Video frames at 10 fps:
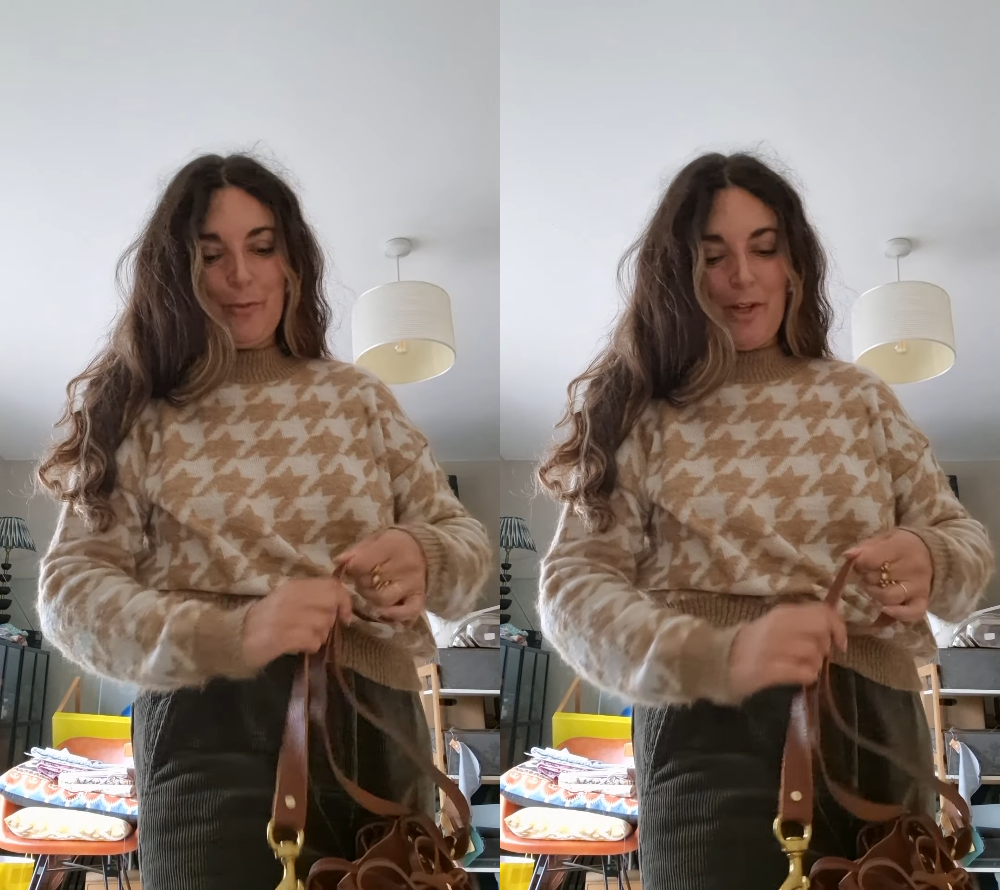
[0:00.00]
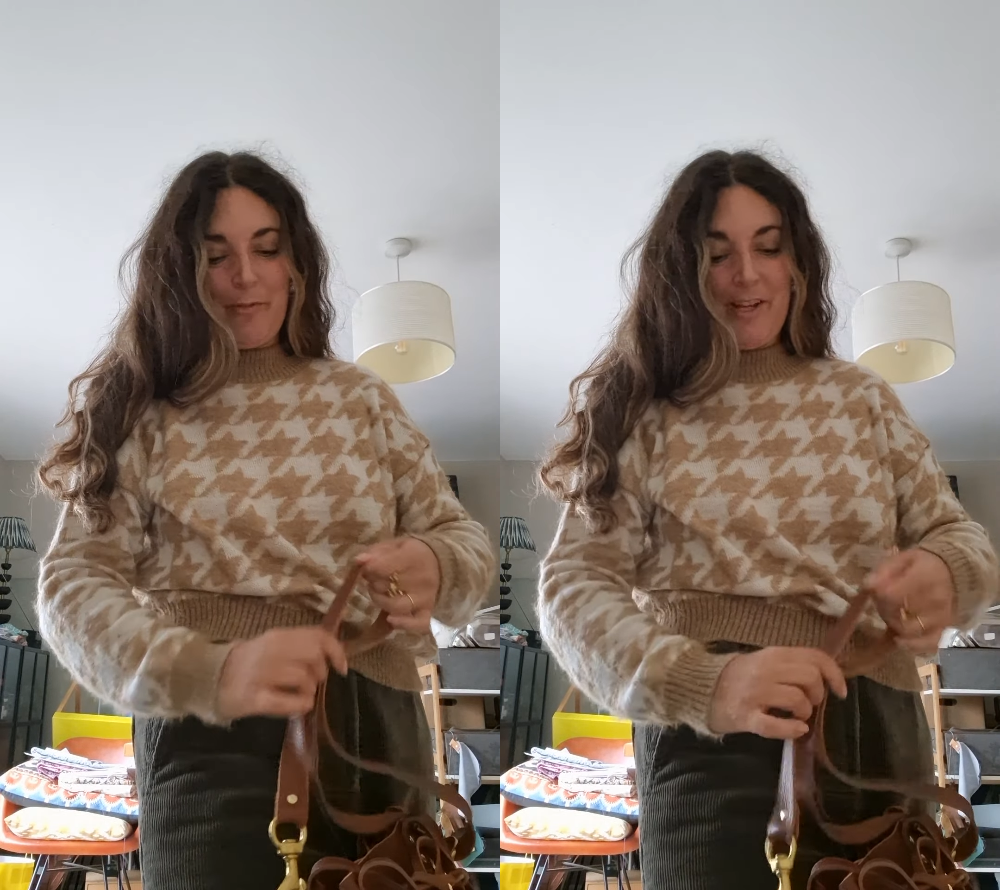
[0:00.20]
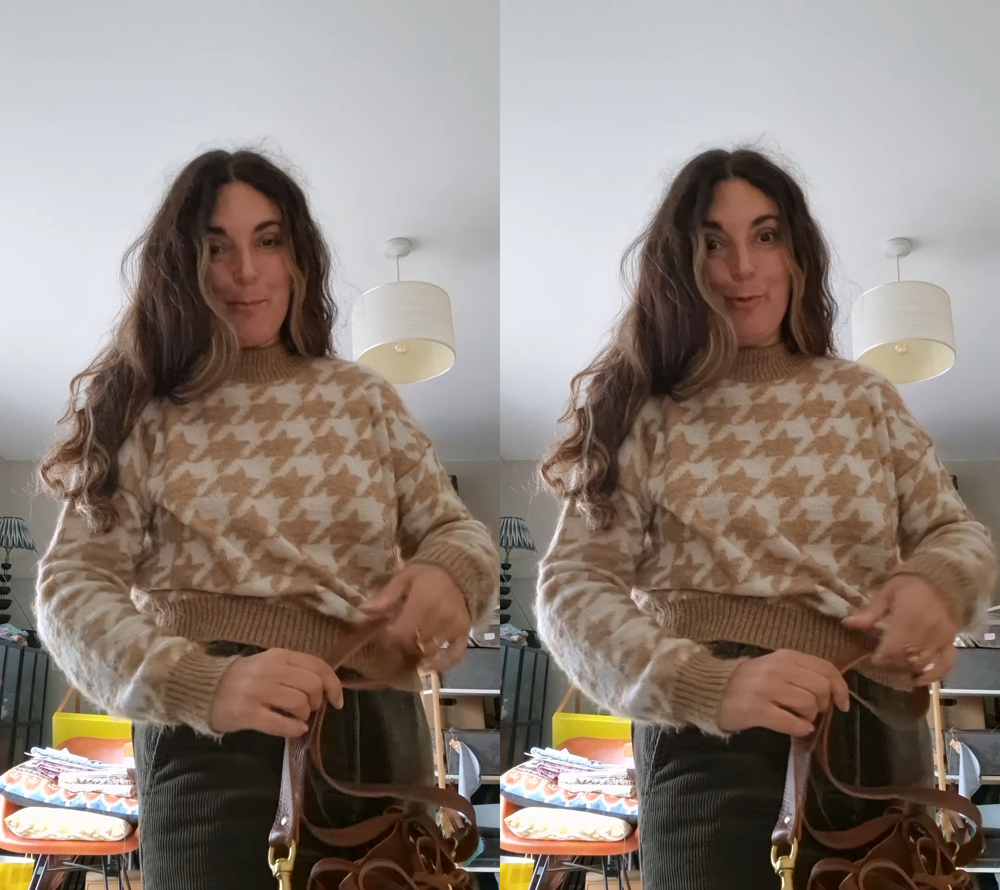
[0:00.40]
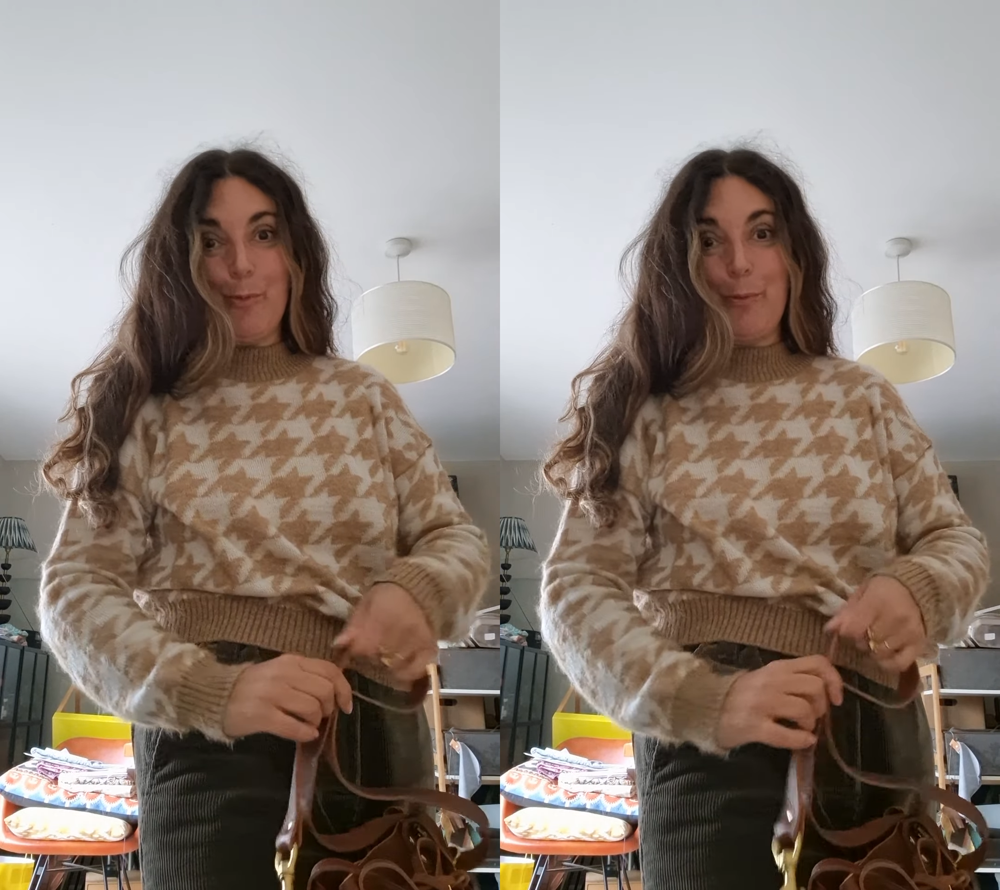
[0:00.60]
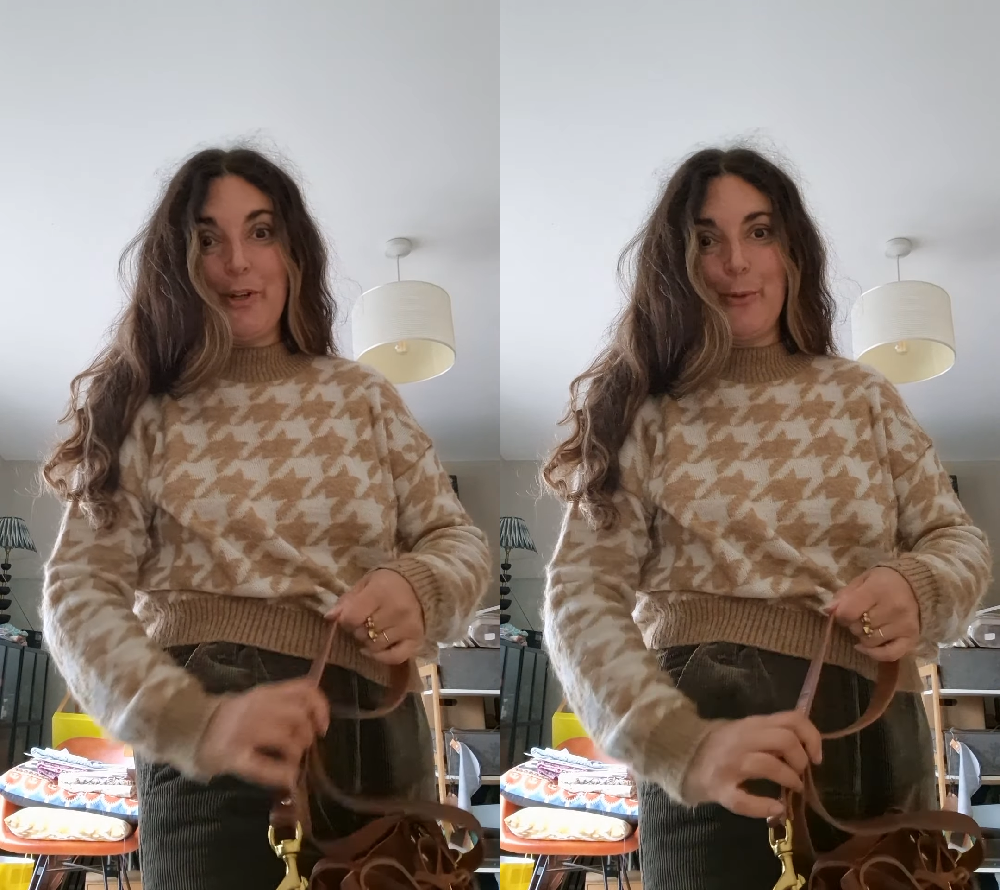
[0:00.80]
available for
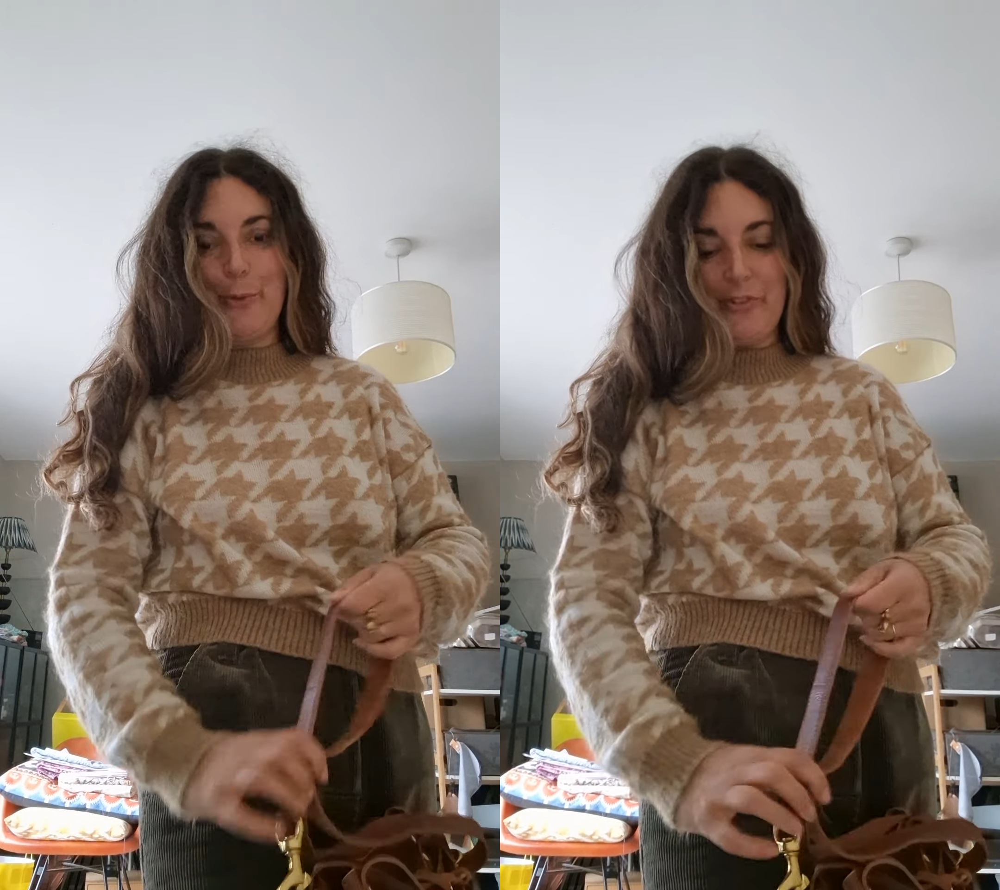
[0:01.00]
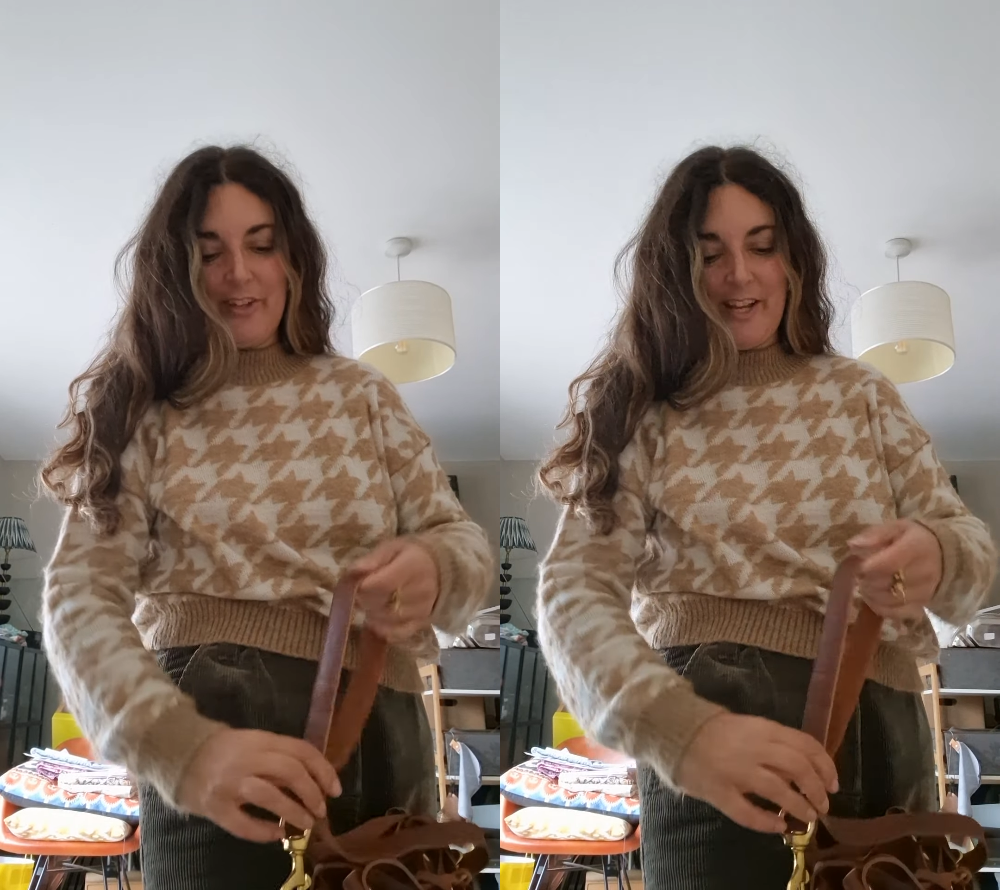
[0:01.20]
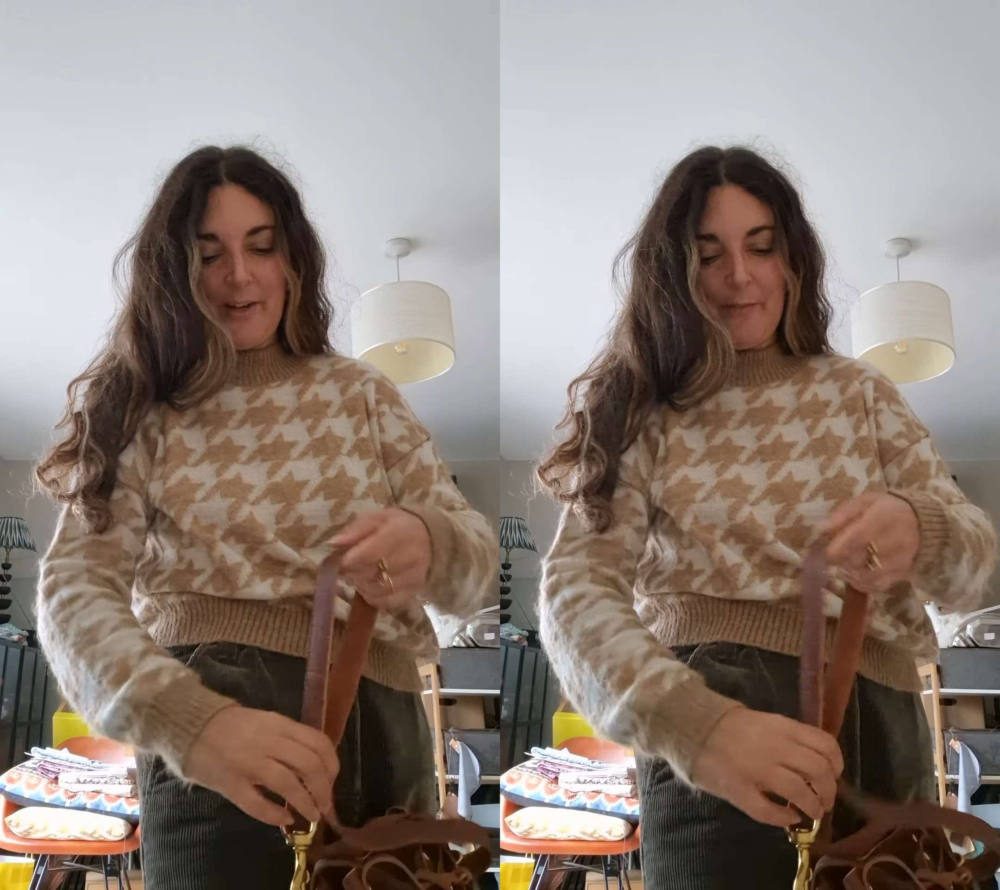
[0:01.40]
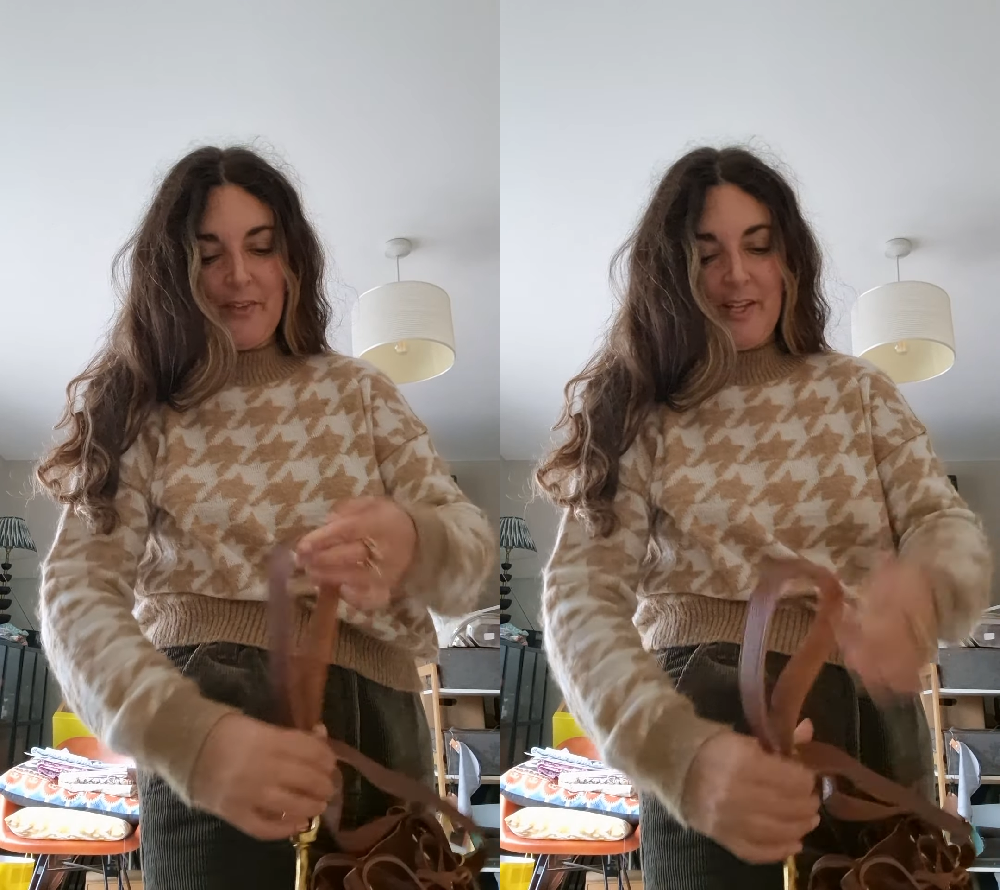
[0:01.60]
pre-order now,